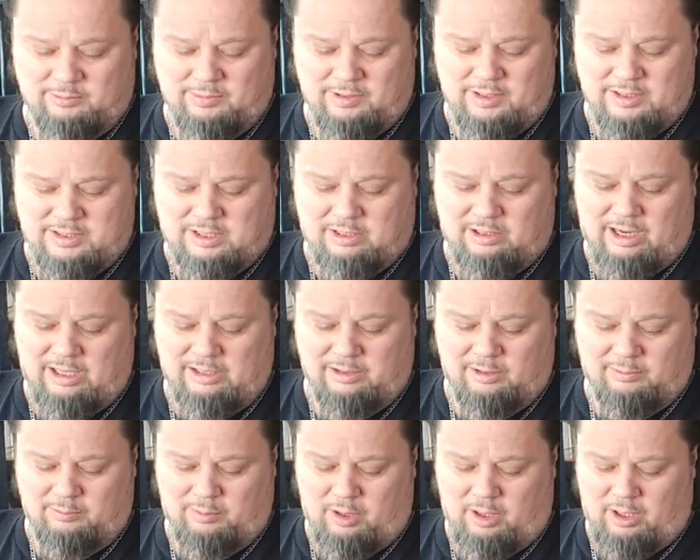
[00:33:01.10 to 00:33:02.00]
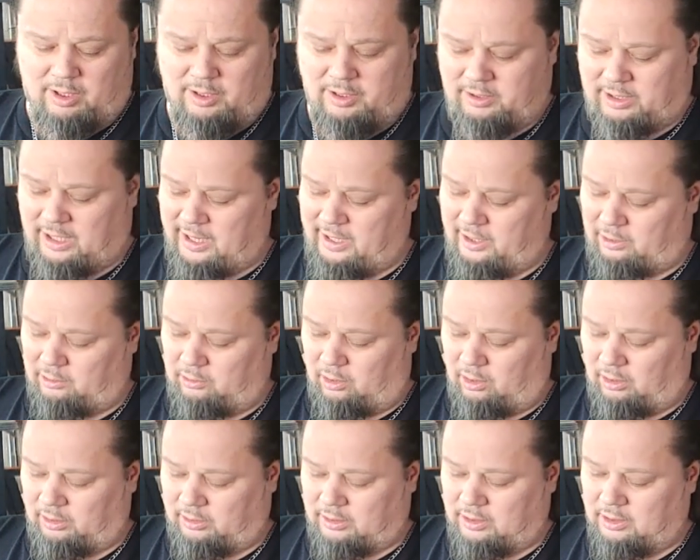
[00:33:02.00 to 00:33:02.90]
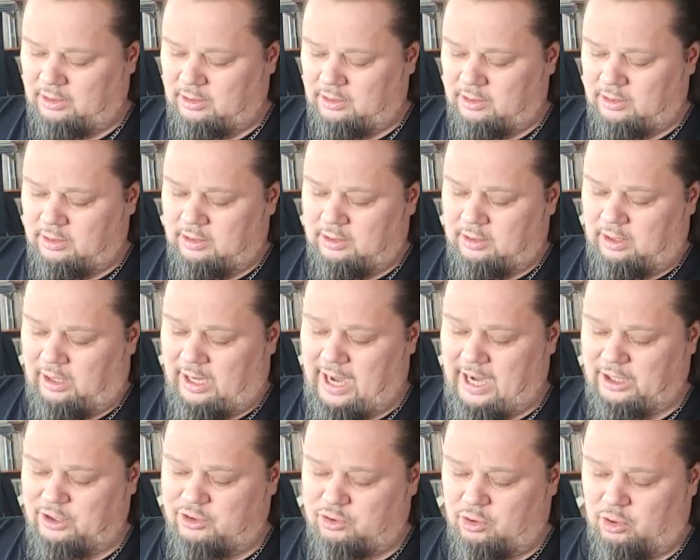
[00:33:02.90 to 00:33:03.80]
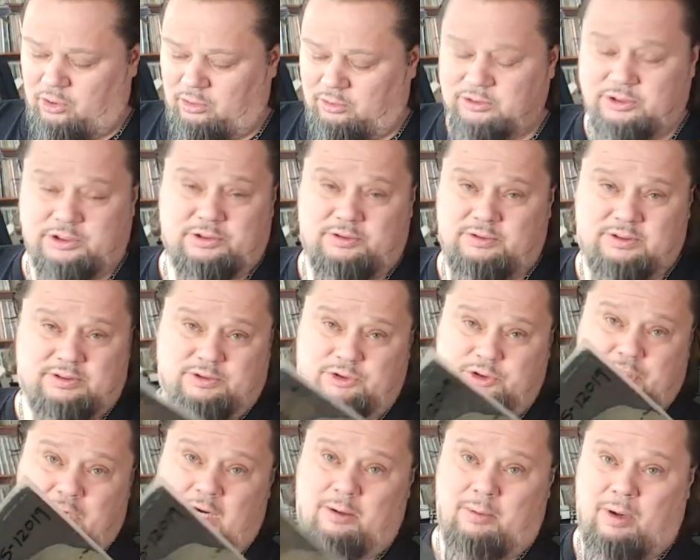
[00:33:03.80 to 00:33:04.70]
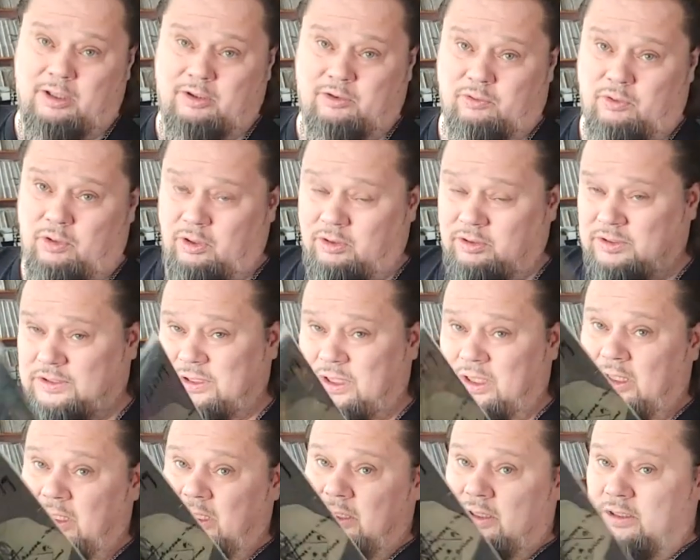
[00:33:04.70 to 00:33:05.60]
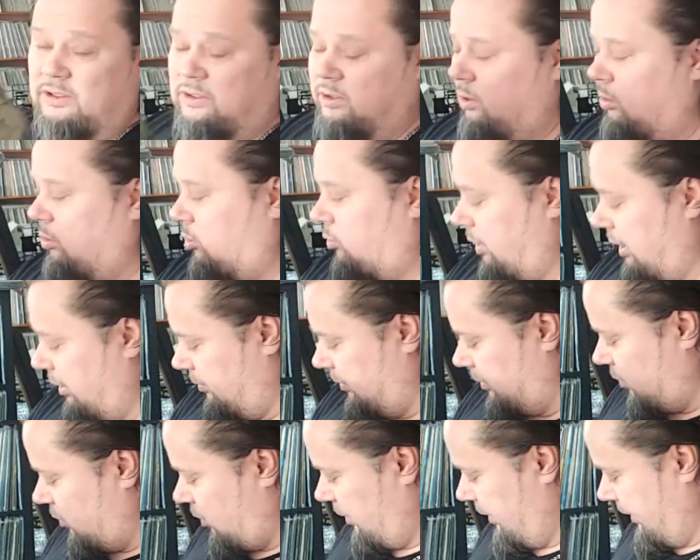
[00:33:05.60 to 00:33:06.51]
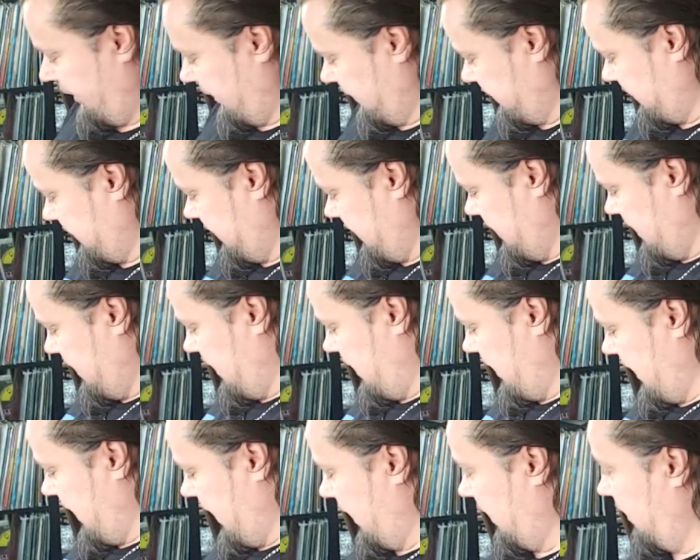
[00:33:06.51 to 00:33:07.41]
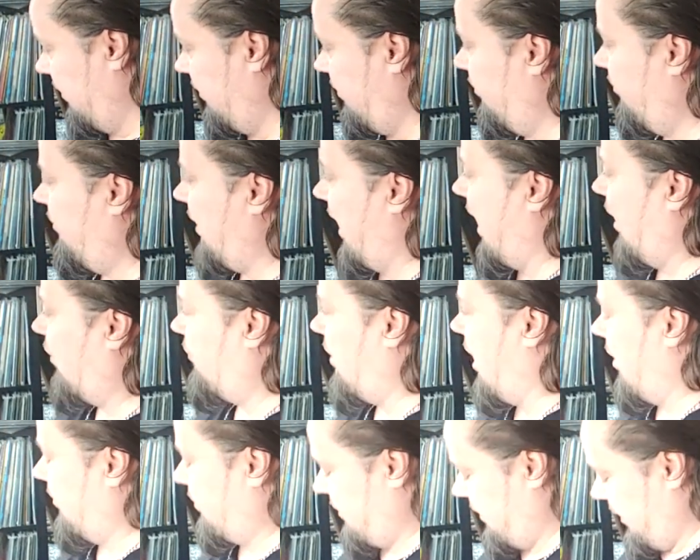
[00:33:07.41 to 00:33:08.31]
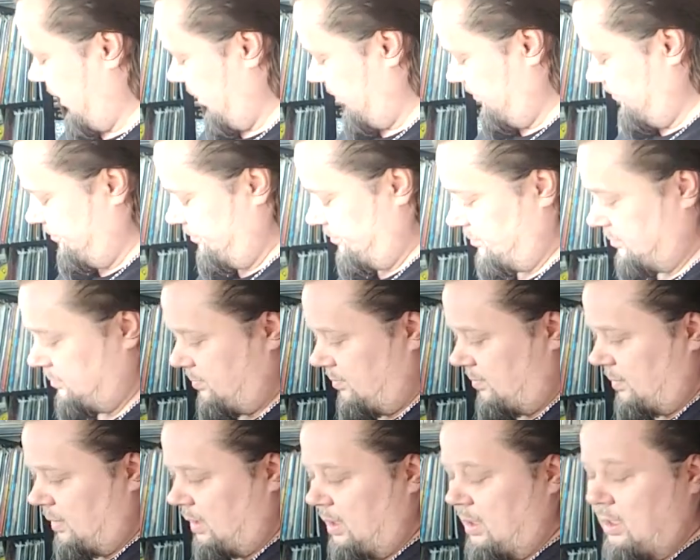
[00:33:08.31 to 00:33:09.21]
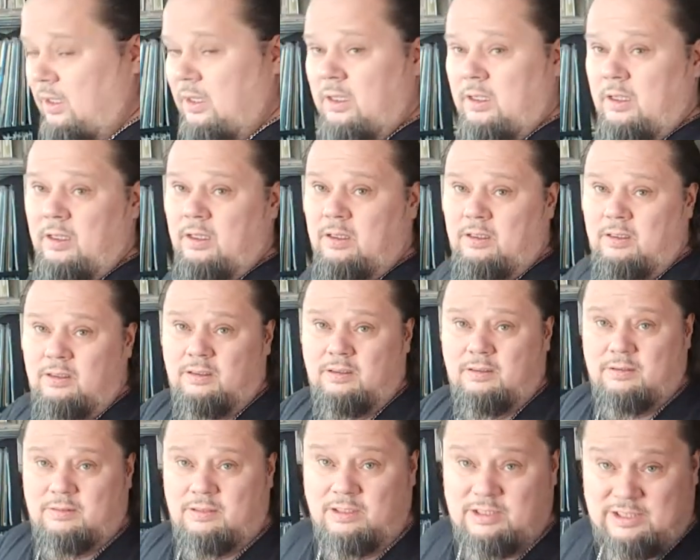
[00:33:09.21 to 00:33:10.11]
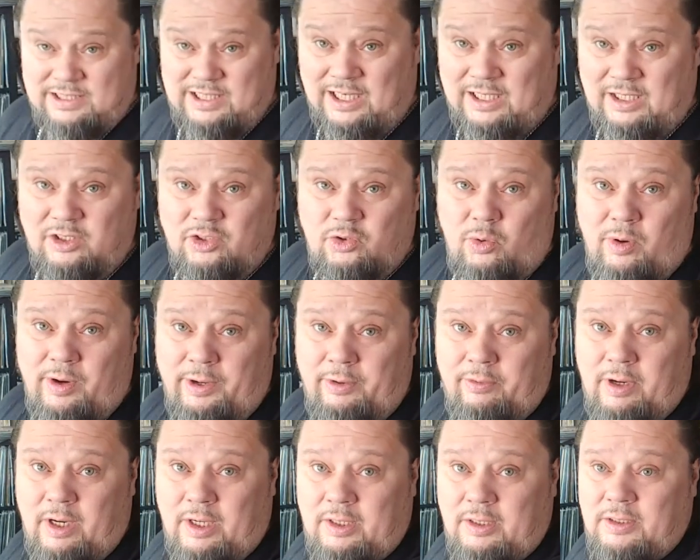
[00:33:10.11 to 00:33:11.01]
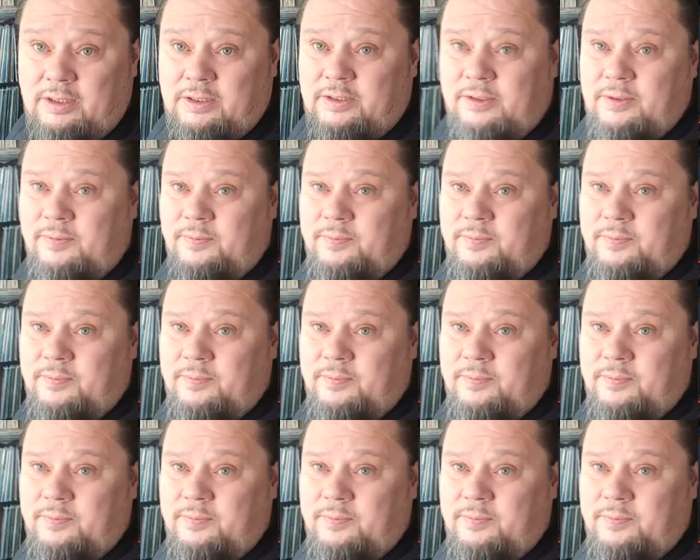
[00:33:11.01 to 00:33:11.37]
of this, Clyde Lombardi, Kenny Clark, Hank Jones, J.R. Montero's. So great recordings. And that wraps up the second 20 records.